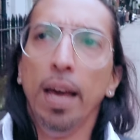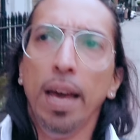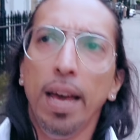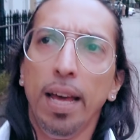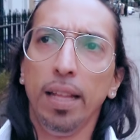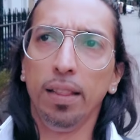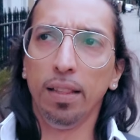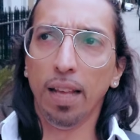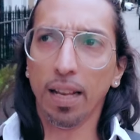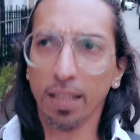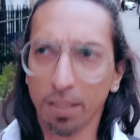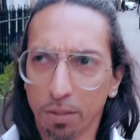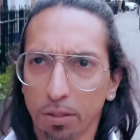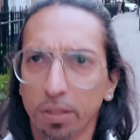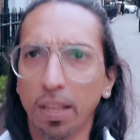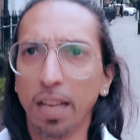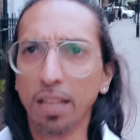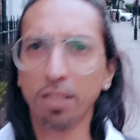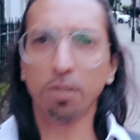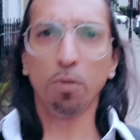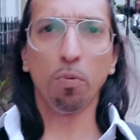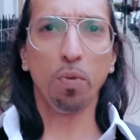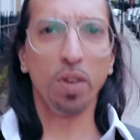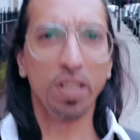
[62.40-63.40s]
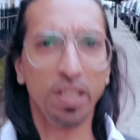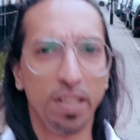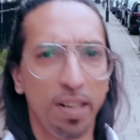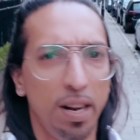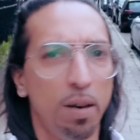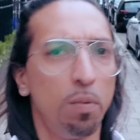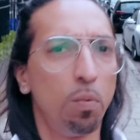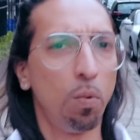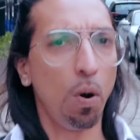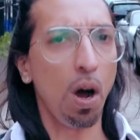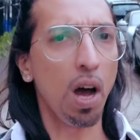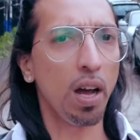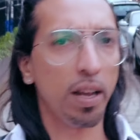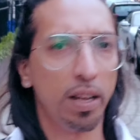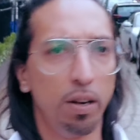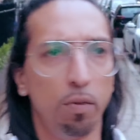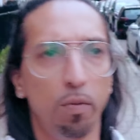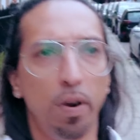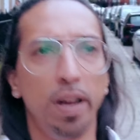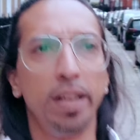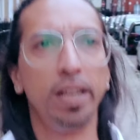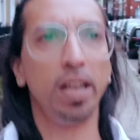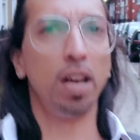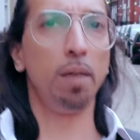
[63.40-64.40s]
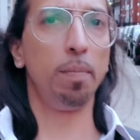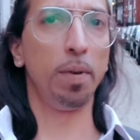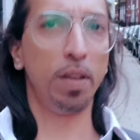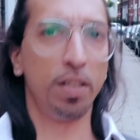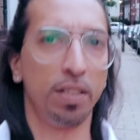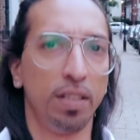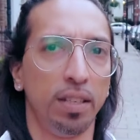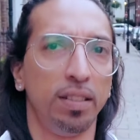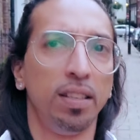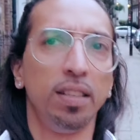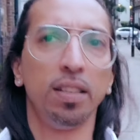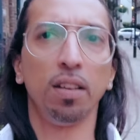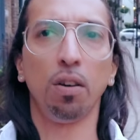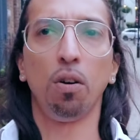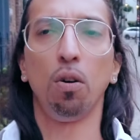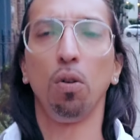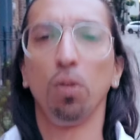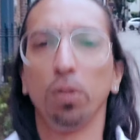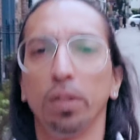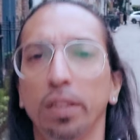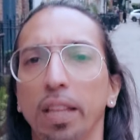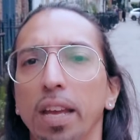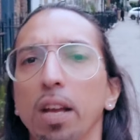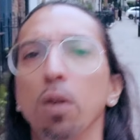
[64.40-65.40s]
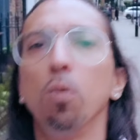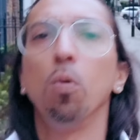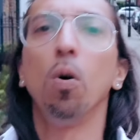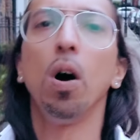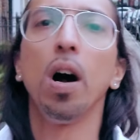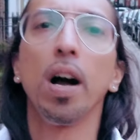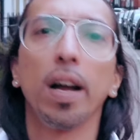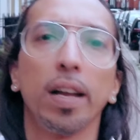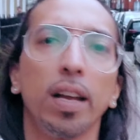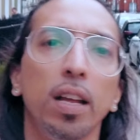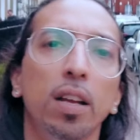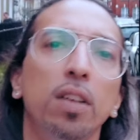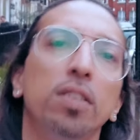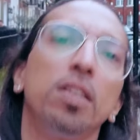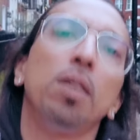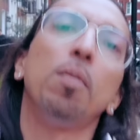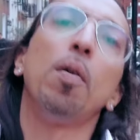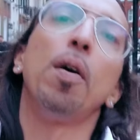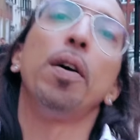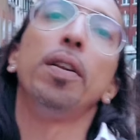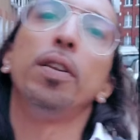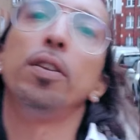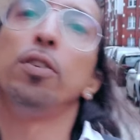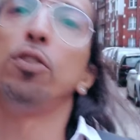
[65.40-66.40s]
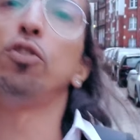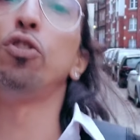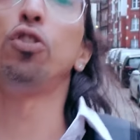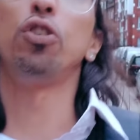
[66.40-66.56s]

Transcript: And that's the reason I'm walking right now, because I did the whole thing walking because I wanted to